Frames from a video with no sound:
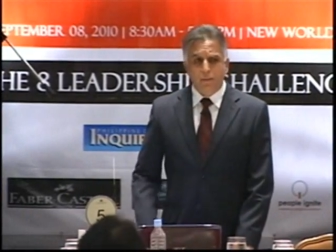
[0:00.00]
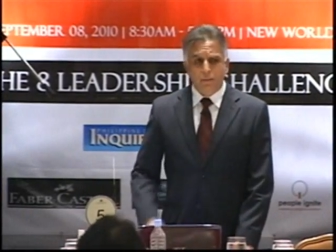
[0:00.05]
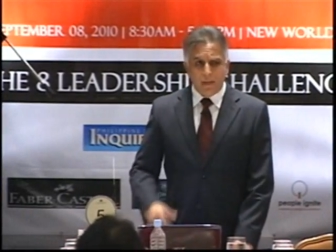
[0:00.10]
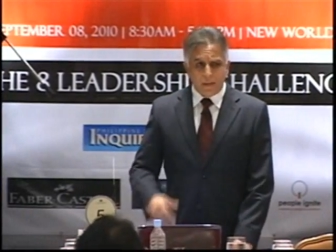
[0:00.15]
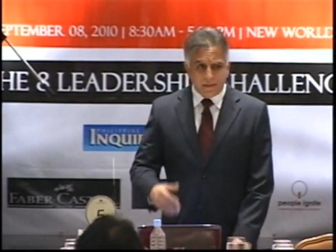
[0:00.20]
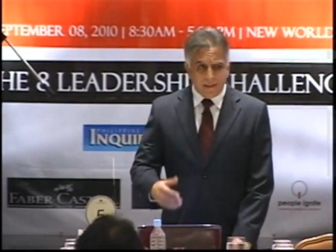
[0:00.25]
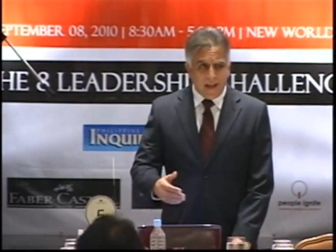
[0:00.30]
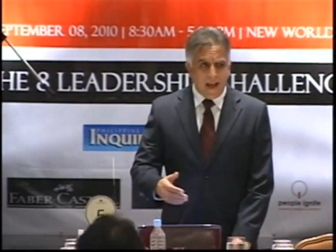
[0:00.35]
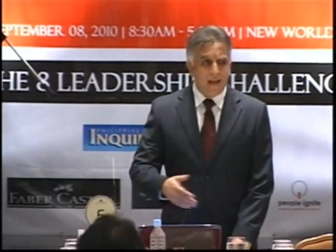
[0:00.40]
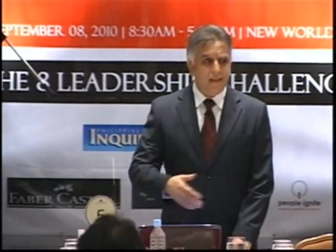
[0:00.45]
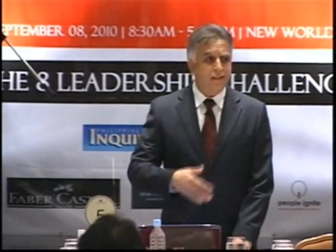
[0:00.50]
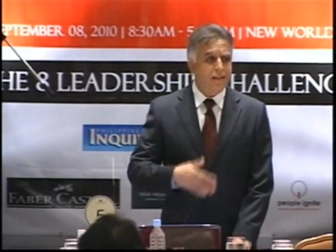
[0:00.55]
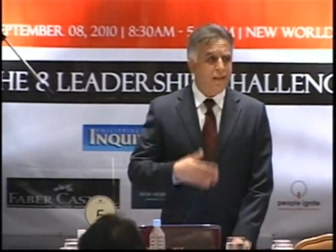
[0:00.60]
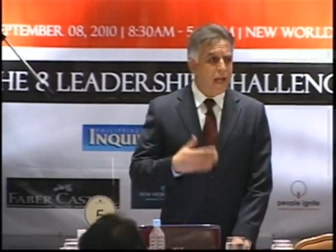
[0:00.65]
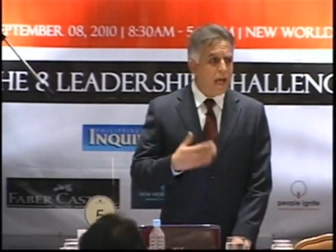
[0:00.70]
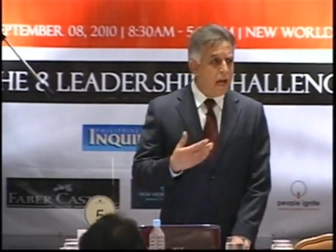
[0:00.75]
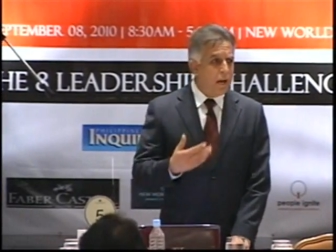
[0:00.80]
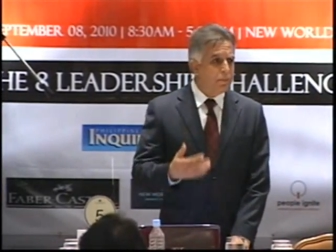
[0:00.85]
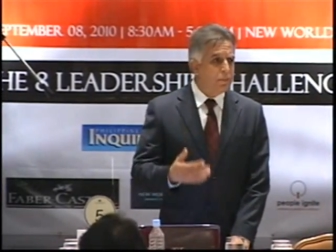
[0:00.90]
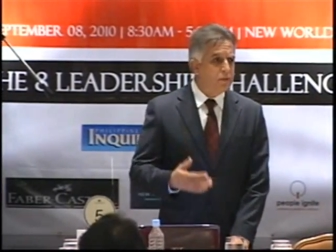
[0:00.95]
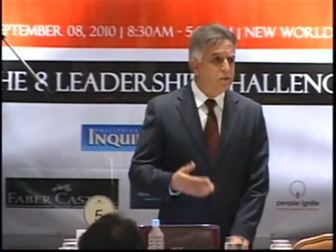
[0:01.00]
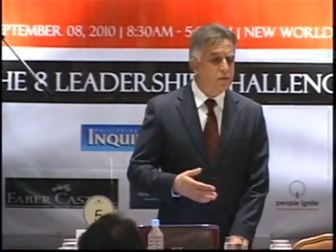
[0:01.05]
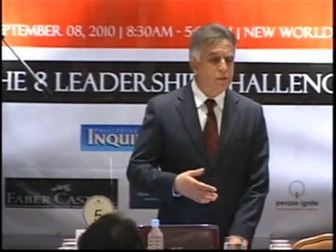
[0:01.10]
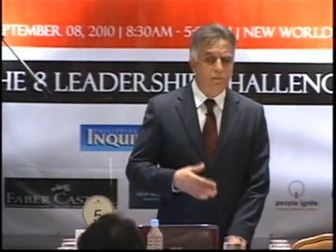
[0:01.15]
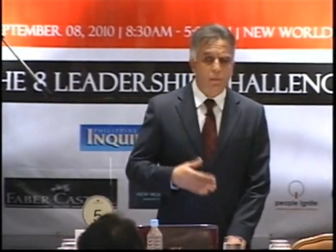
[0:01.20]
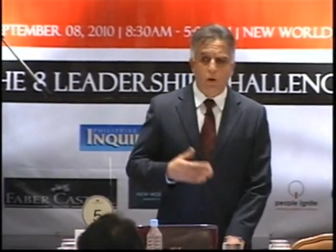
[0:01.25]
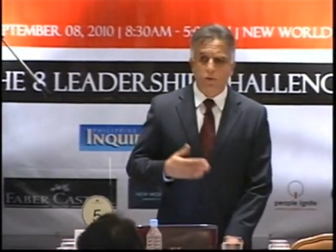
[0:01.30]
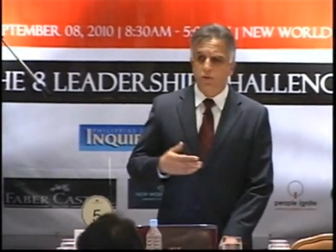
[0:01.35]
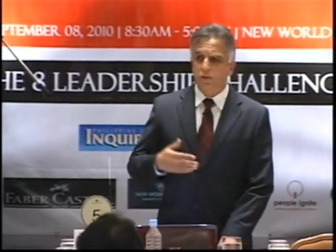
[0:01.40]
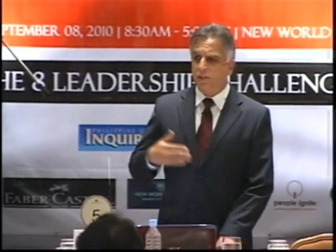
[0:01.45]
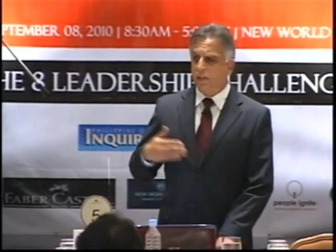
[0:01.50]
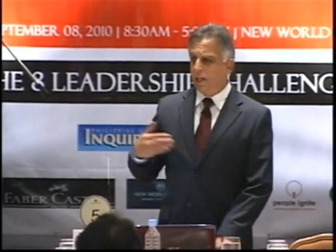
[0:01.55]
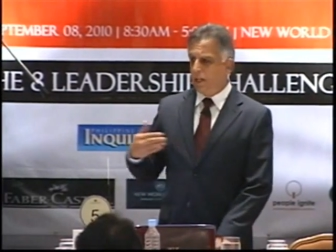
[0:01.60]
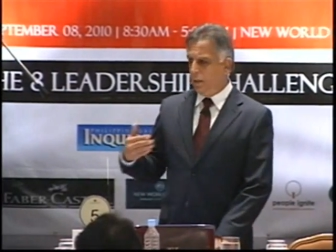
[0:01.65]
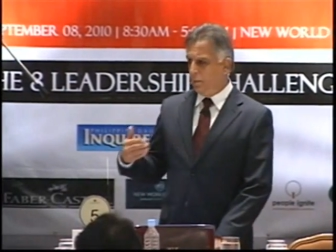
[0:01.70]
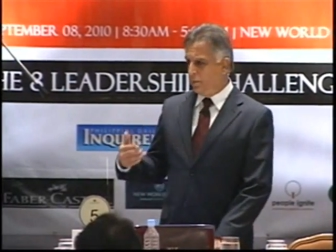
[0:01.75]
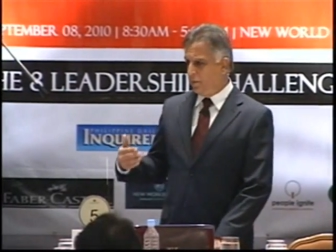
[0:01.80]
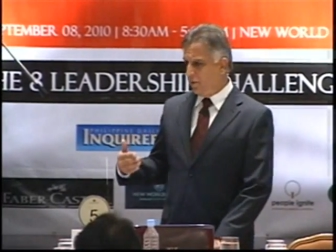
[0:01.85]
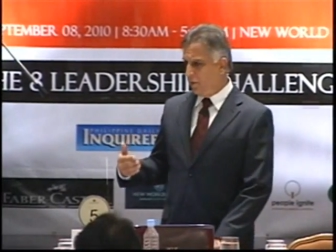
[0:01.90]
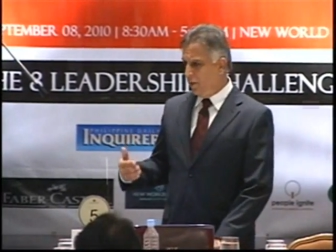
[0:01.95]
But as it happens to most
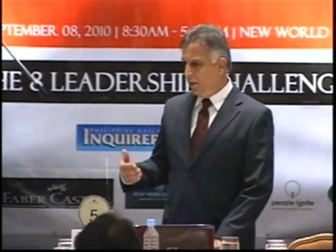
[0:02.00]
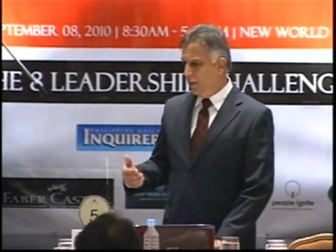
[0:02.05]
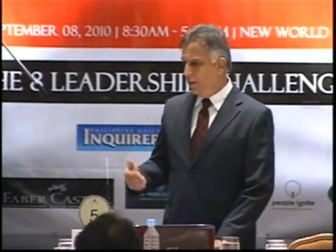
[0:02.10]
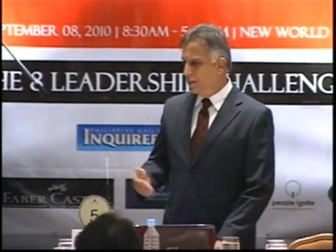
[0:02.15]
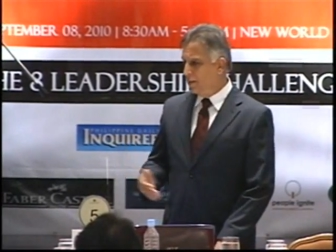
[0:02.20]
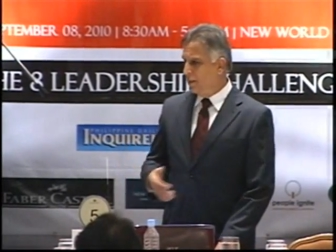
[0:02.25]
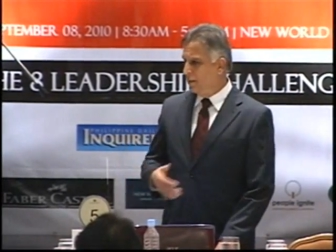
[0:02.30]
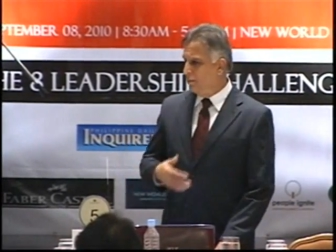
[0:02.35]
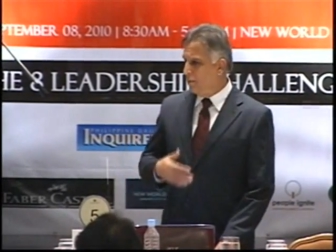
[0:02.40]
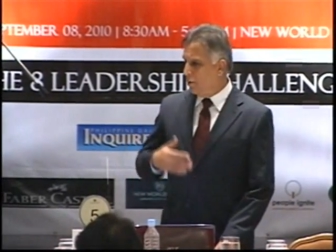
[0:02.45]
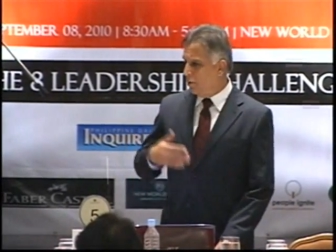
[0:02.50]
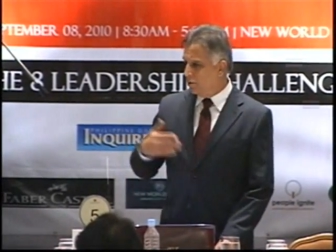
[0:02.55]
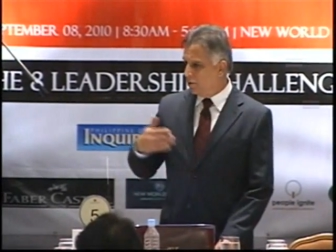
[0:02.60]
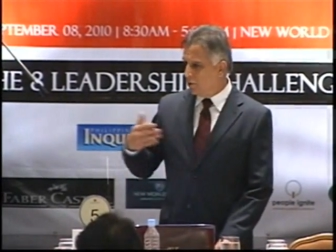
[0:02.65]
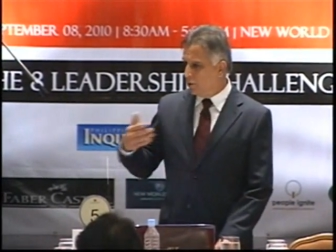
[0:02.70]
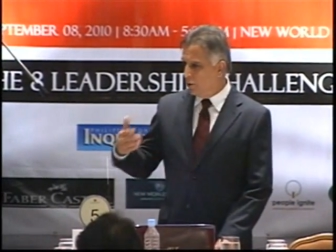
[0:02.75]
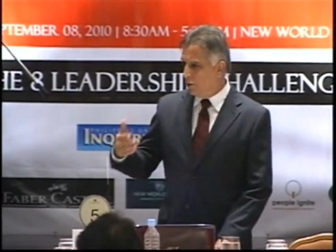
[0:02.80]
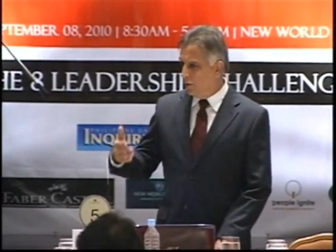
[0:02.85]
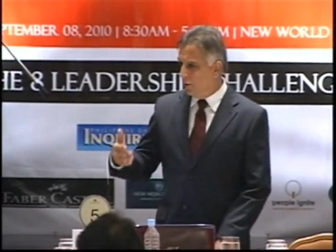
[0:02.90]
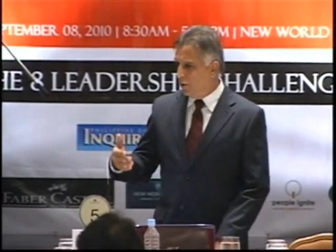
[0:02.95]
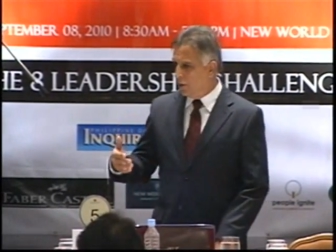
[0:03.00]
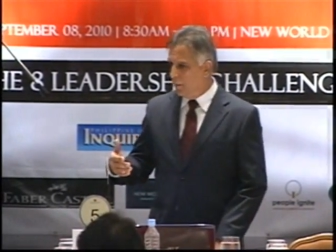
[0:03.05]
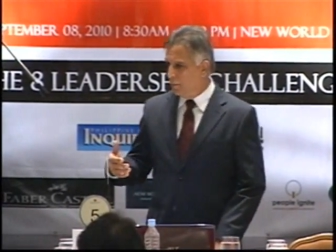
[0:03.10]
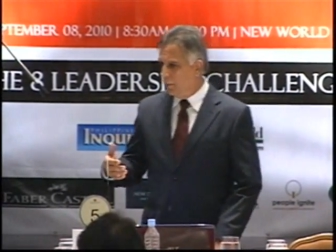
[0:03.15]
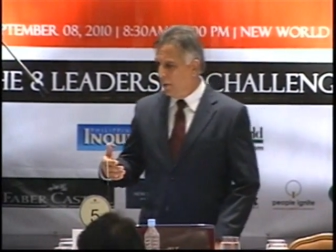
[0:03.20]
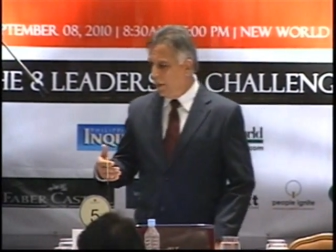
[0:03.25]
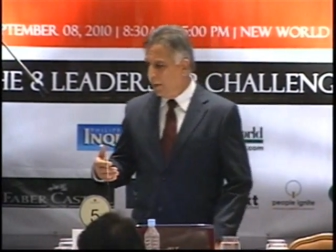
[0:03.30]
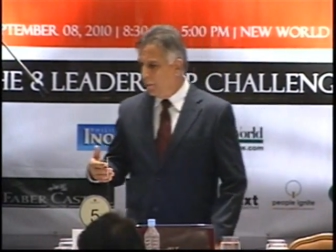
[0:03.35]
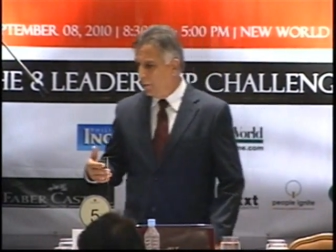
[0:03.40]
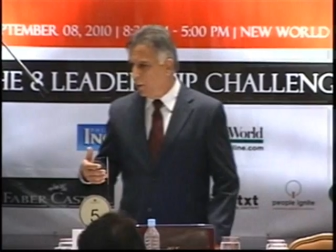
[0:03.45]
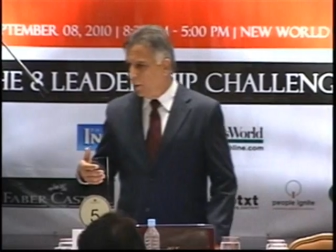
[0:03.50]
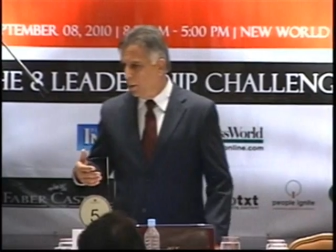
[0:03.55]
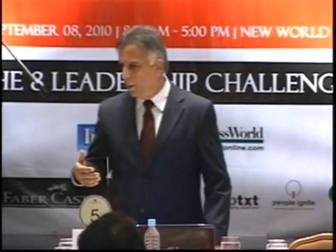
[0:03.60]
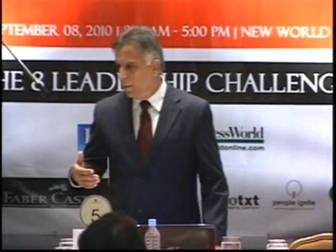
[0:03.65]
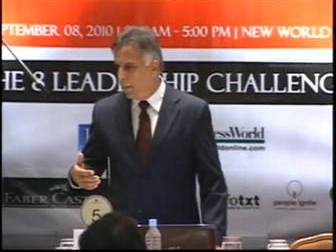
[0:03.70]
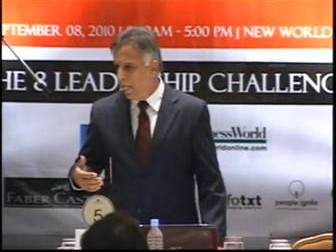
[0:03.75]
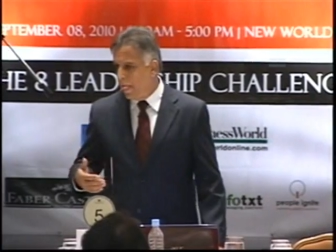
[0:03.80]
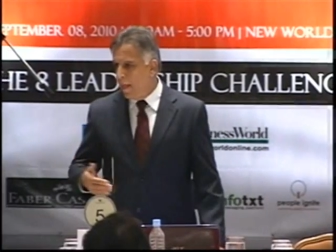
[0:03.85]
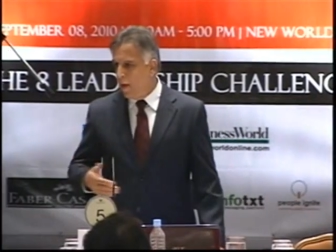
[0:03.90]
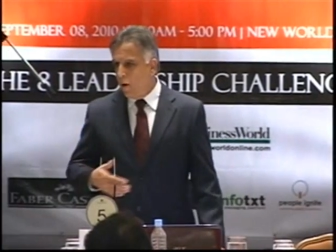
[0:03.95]
celebrities and most good-looking
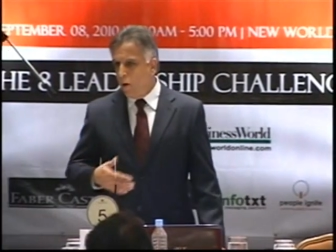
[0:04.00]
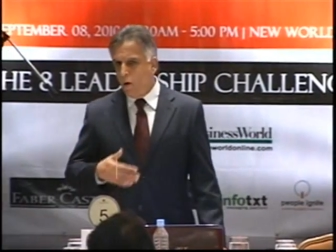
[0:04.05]
people,